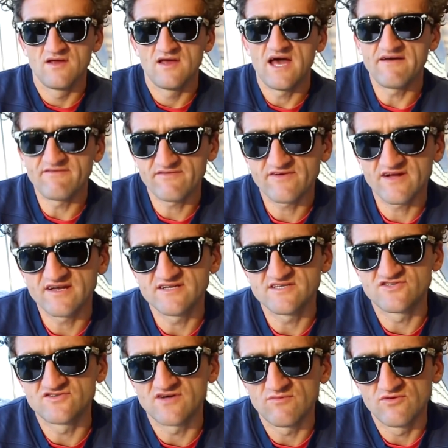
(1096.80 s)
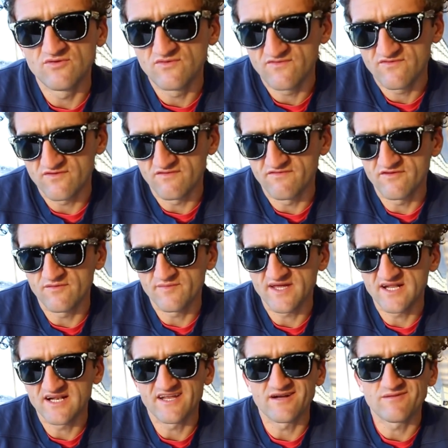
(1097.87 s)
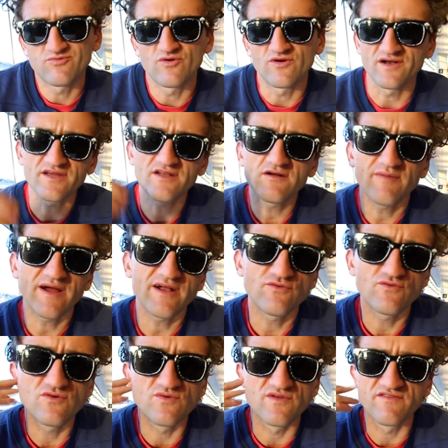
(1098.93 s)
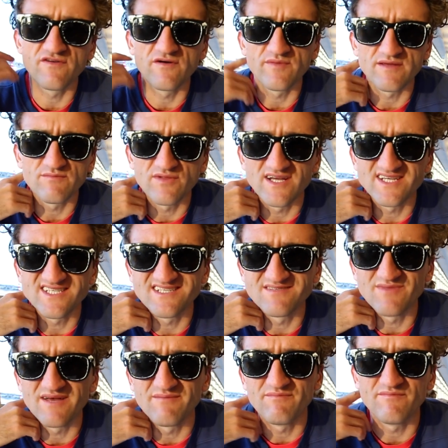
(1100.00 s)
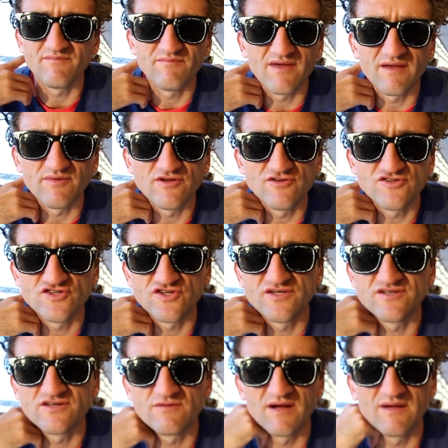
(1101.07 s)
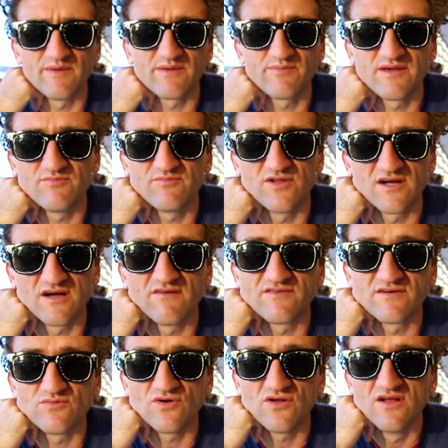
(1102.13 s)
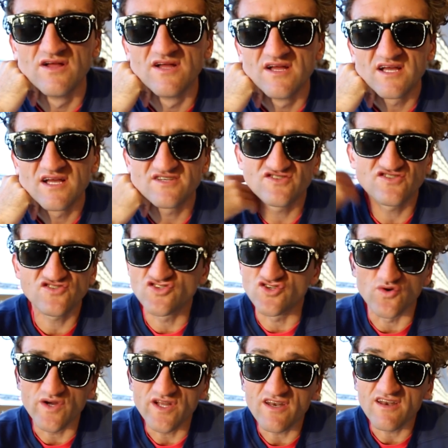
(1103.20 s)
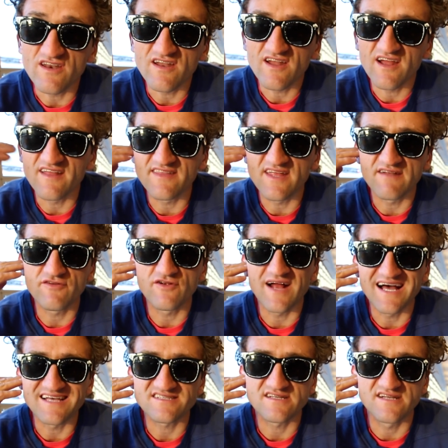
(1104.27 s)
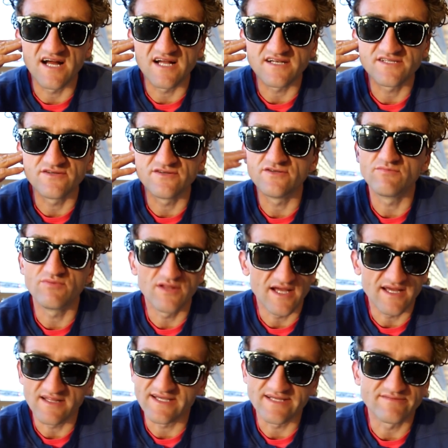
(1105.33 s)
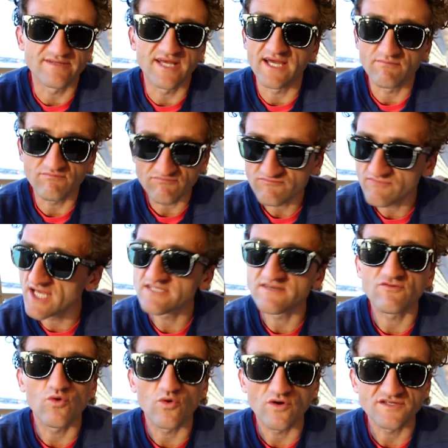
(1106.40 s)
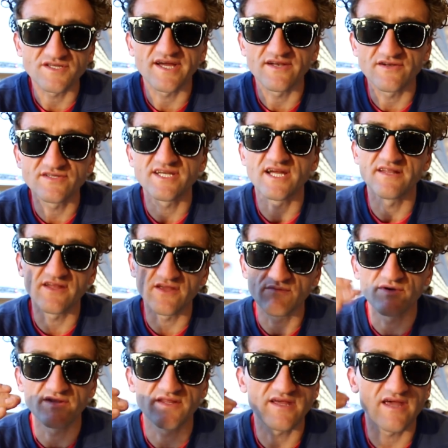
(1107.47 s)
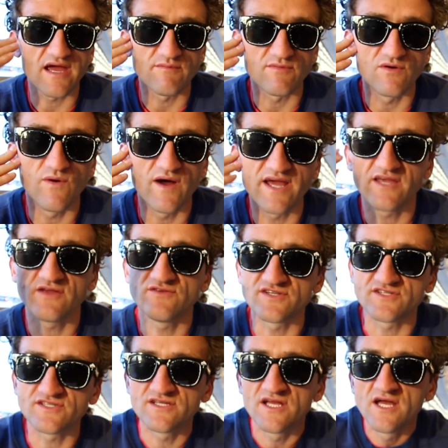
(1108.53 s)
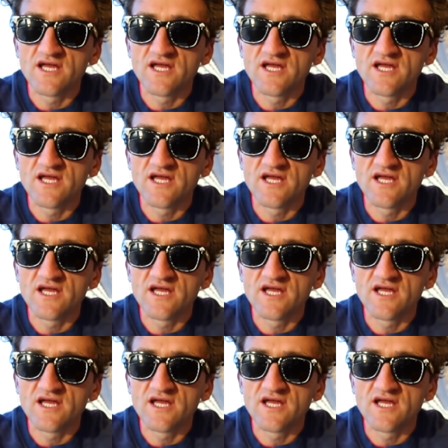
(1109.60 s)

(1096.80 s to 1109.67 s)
Have you ever gotten in trouble for filming in an airport? You know, my rule with filming in places that maybe you shouldn't or might make people uncomfortable is just do it. And then if you're asked not to, you politely say, yes, of course, I understand. Then you put the camera away. You just